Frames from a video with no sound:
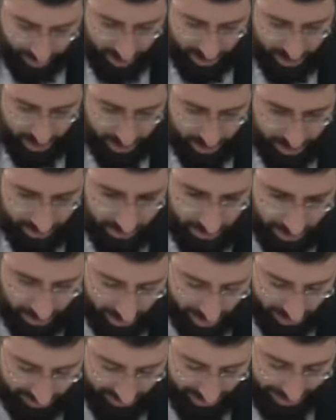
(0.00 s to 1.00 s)
well-known
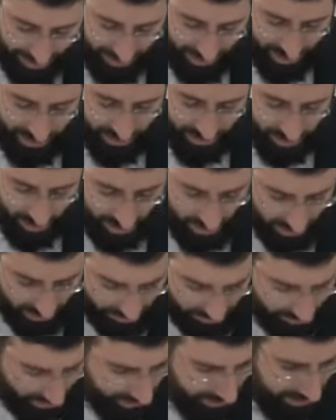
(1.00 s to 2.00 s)
Gemara of Mai
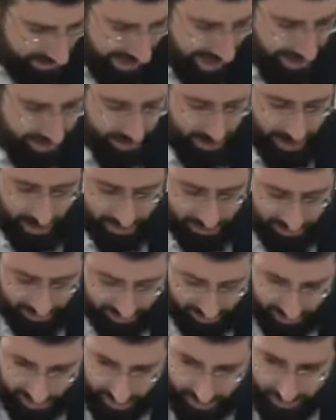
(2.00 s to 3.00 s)
Chanukah, but analyze
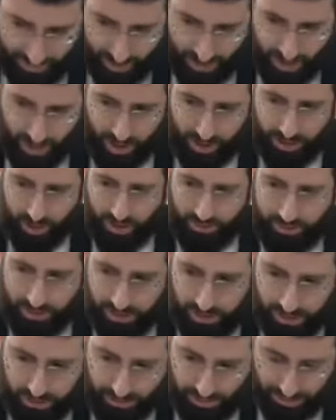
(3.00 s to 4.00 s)
it from a, a
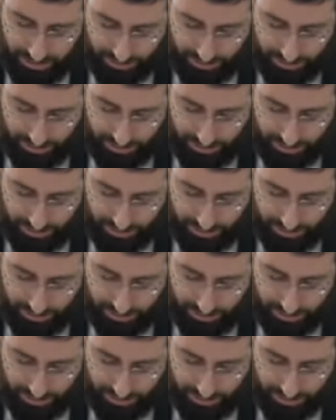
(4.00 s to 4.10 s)
Lamdisha